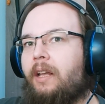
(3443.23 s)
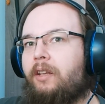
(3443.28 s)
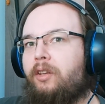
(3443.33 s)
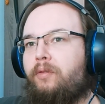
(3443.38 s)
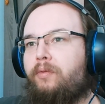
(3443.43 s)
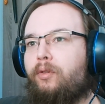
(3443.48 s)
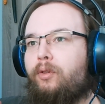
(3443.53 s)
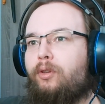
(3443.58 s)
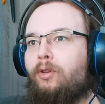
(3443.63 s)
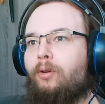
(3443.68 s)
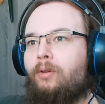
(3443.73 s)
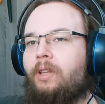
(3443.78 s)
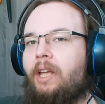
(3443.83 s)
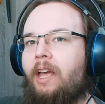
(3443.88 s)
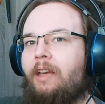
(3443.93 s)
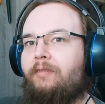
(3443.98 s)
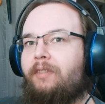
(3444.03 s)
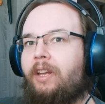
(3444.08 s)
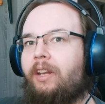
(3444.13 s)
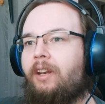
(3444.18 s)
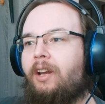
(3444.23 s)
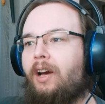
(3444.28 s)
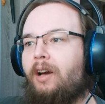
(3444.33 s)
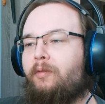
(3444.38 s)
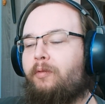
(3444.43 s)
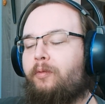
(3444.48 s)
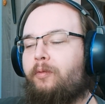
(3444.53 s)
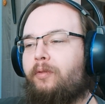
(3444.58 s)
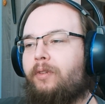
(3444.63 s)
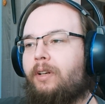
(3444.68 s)
And if you don't have
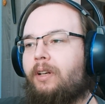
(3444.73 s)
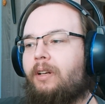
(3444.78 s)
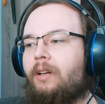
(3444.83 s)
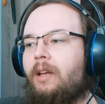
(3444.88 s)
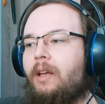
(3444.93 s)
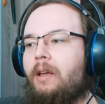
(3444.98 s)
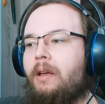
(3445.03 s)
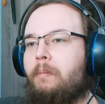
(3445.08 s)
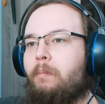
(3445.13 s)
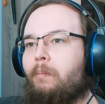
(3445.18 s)
enough uh,